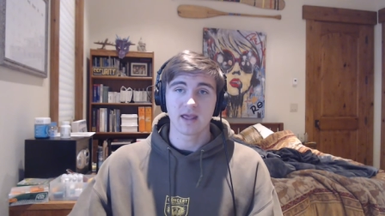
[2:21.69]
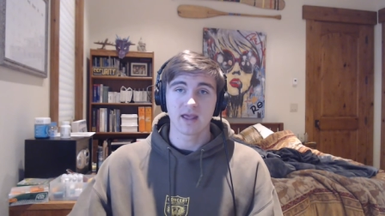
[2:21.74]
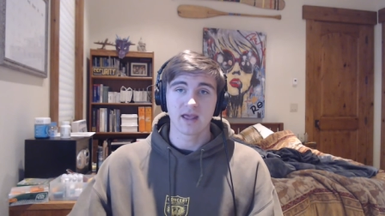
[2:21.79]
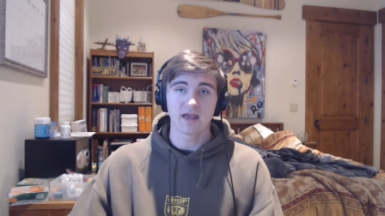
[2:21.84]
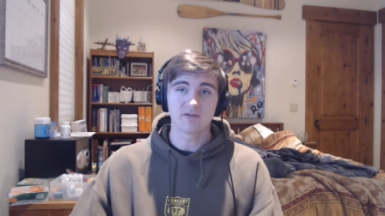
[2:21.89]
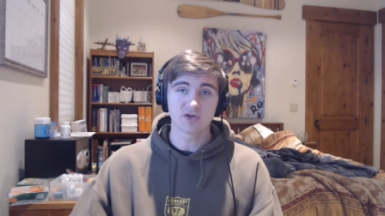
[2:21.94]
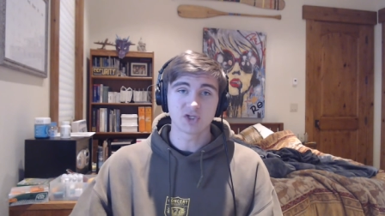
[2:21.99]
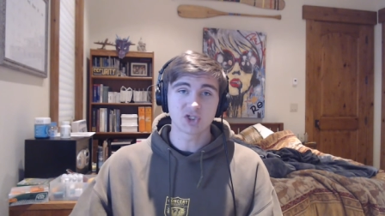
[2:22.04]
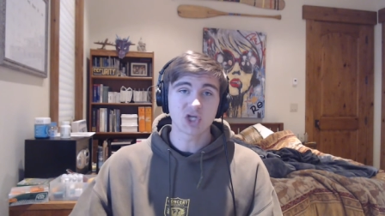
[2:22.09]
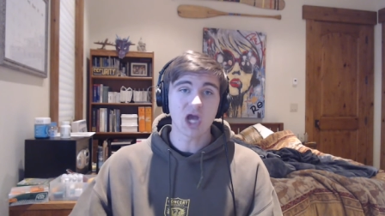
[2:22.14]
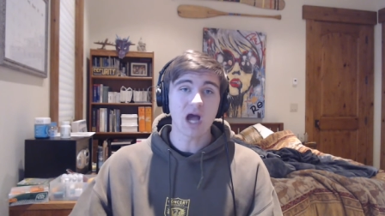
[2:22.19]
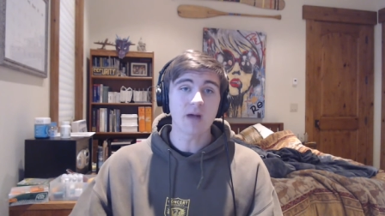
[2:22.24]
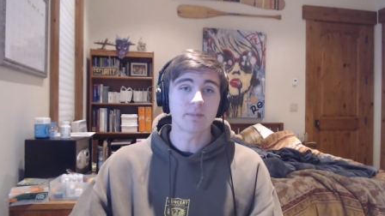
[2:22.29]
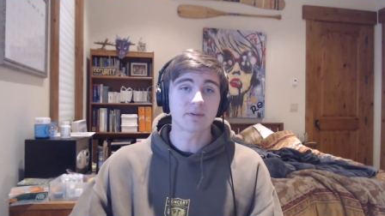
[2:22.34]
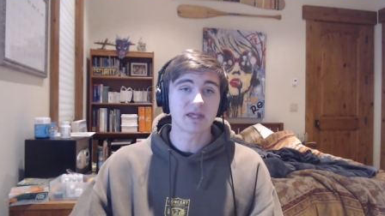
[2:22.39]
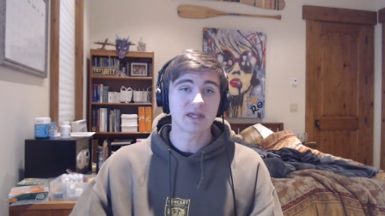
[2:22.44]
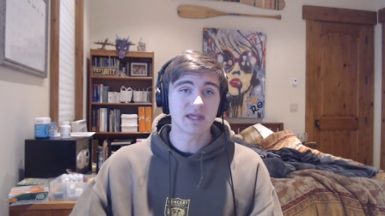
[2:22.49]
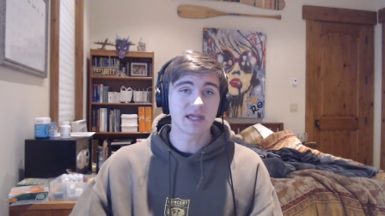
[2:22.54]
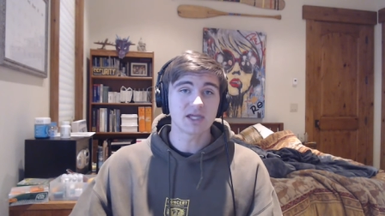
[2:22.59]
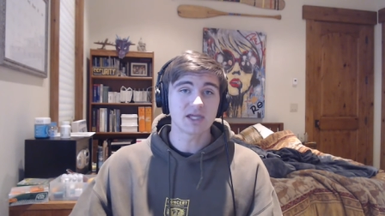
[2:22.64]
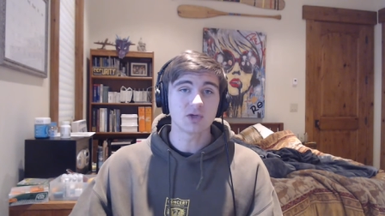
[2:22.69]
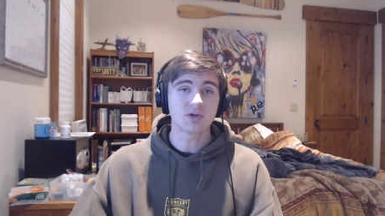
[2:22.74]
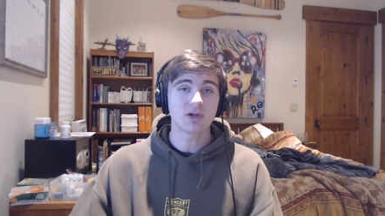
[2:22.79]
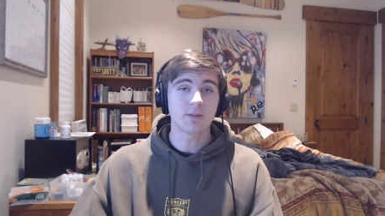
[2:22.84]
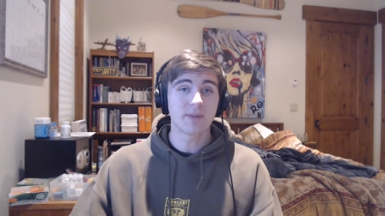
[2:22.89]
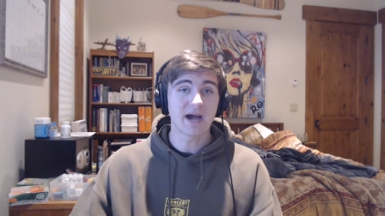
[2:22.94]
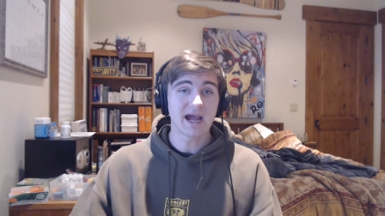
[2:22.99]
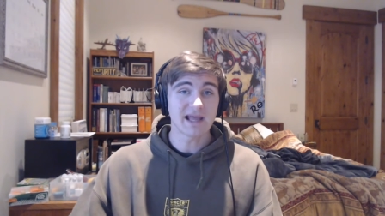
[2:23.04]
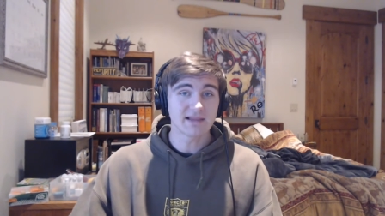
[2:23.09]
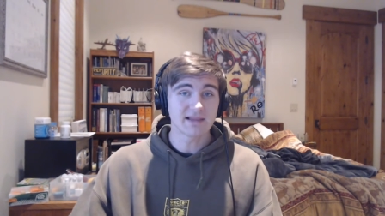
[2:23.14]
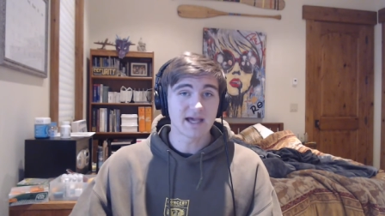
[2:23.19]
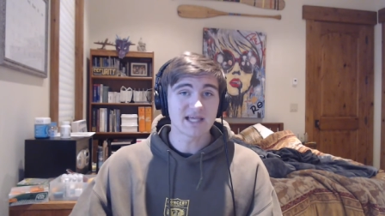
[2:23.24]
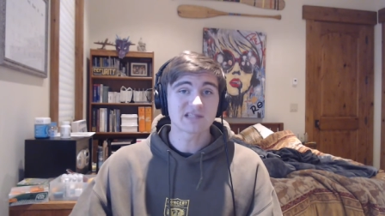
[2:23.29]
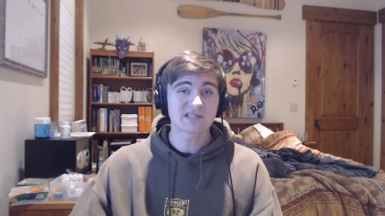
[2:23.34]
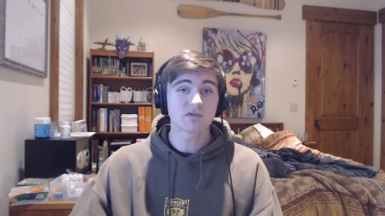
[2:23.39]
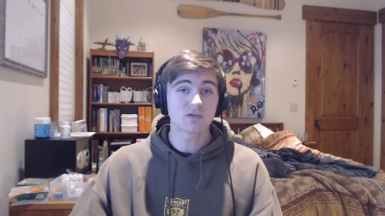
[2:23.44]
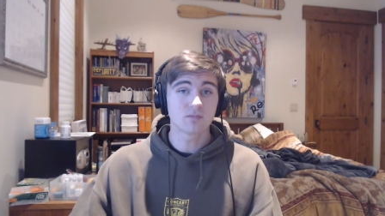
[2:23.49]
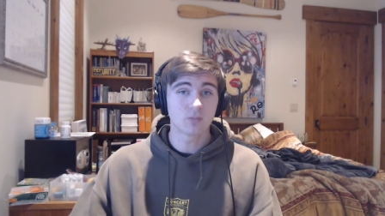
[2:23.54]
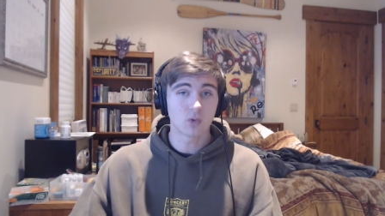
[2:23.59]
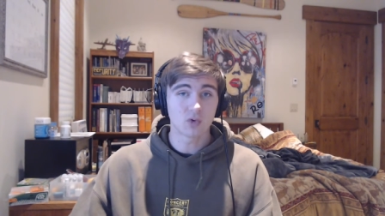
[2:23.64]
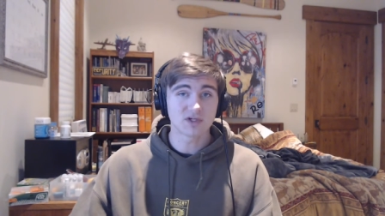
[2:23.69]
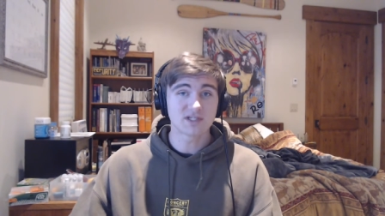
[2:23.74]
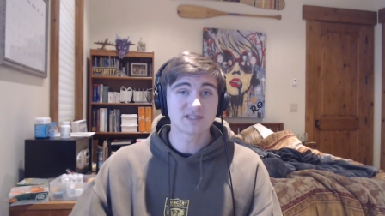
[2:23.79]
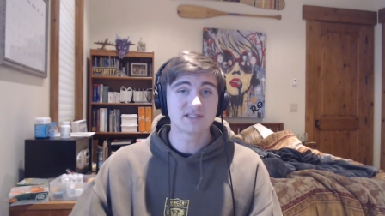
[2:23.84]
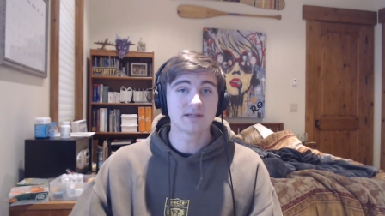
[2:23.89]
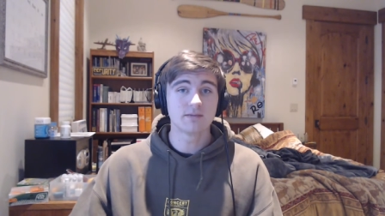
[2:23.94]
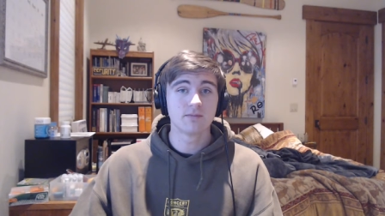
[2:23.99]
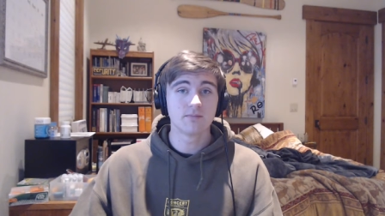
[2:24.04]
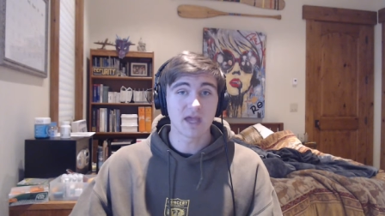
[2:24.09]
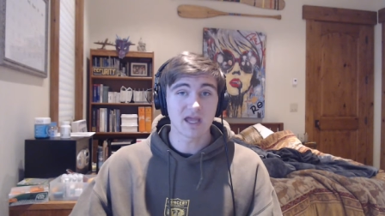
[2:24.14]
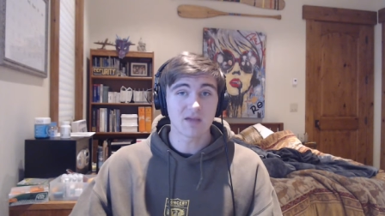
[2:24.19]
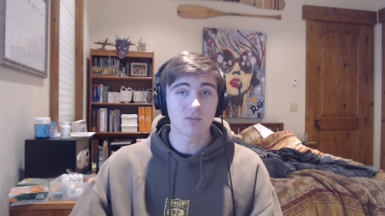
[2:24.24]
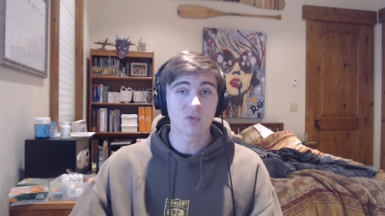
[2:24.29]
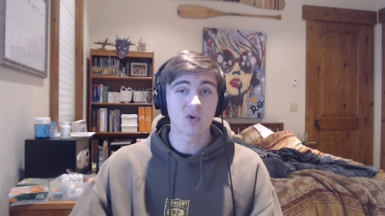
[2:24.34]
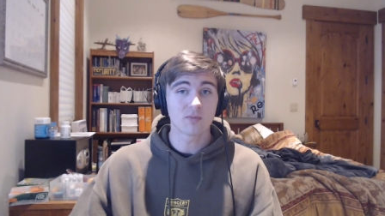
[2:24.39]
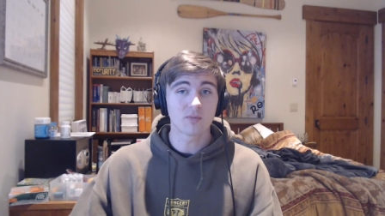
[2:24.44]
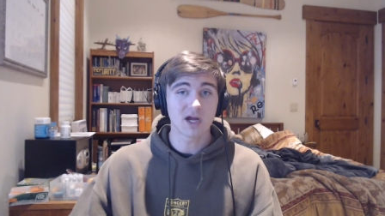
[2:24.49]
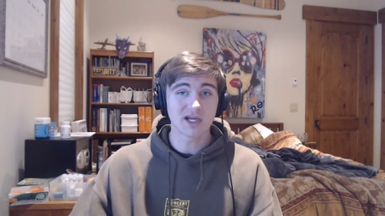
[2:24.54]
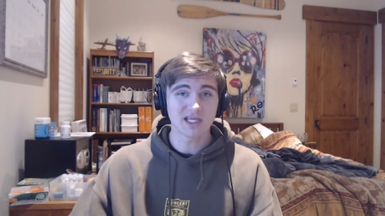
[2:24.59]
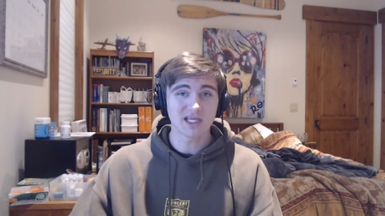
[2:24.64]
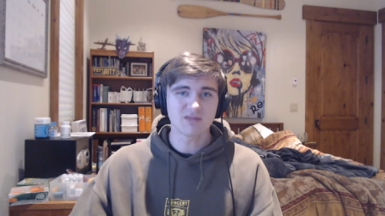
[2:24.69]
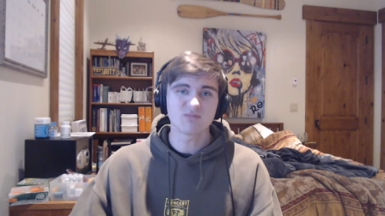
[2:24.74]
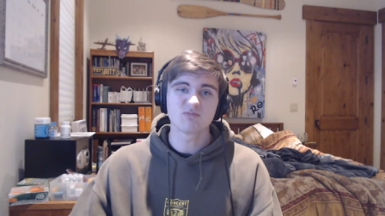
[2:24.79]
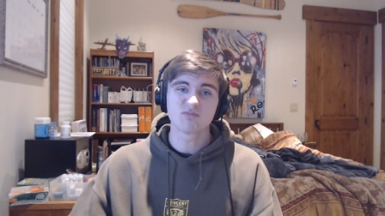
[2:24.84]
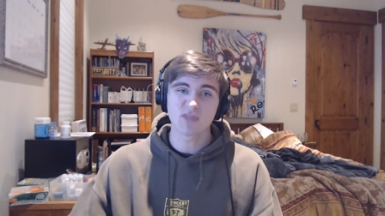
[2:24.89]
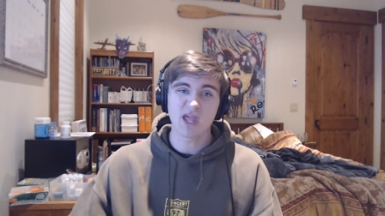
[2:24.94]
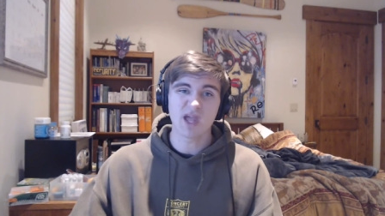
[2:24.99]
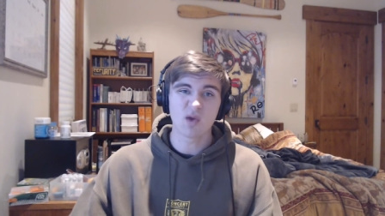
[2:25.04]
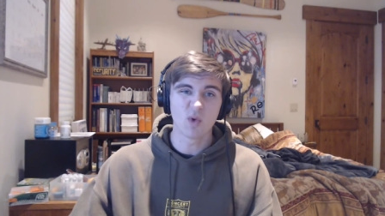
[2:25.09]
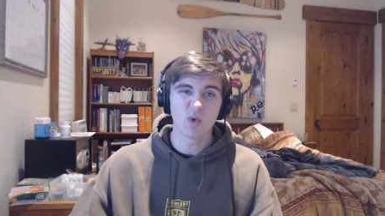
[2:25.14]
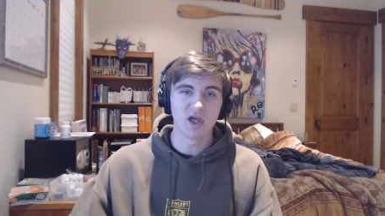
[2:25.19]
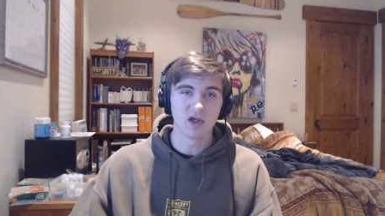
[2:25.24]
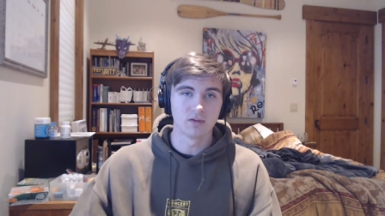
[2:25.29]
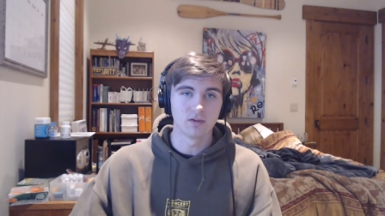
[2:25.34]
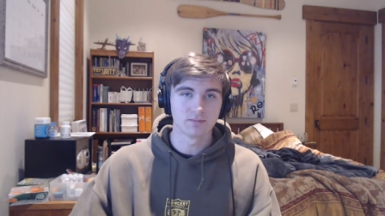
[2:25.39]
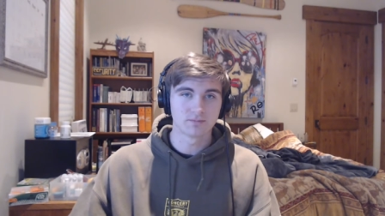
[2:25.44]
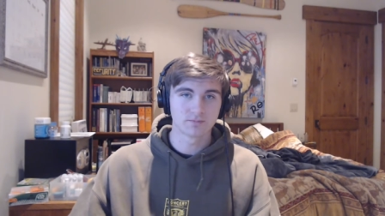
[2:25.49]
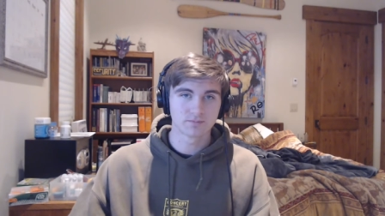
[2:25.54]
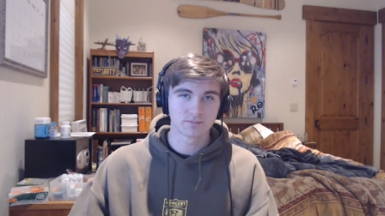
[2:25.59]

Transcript: If a shop can get you to buy less for more to make more money, they will.